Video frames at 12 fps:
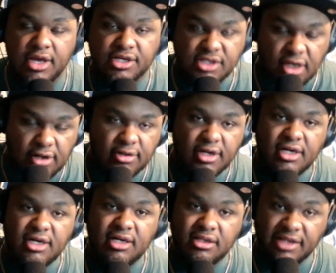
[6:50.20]
So,
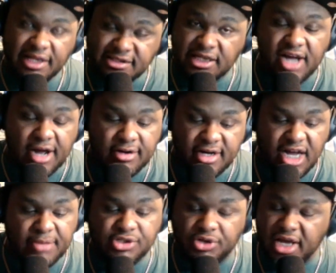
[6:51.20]
listen, Chicago
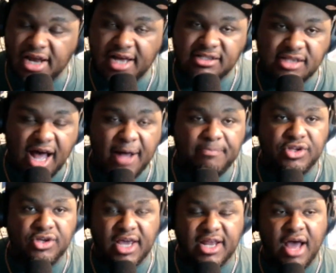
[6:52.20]
Cubs, you cannot stop.
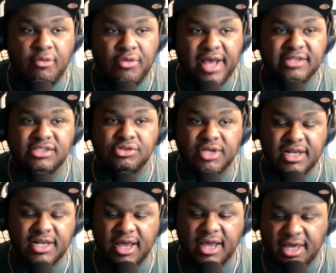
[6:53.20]
You cannot rest. You
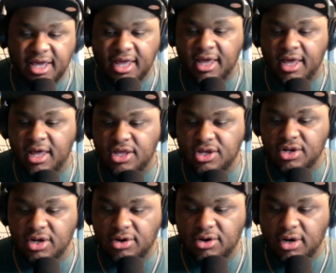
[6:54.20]
cannot get,
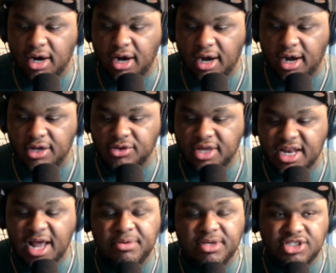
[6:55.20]
you
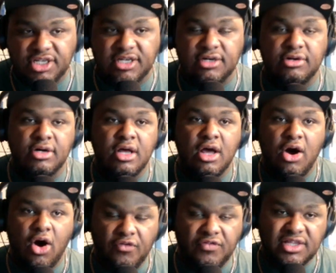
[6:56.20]
cannot be chill
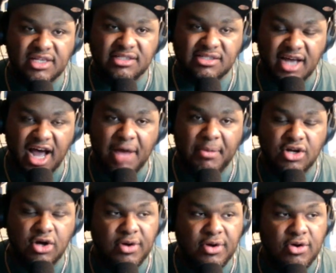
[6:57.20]
over this time. I
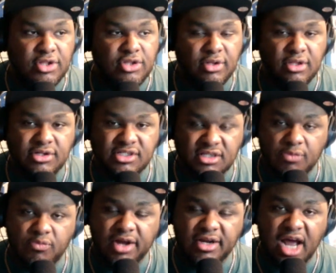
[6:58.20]
know we're going through a little
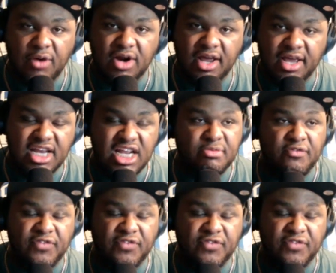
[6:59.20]
slump right now with our hitting, but we're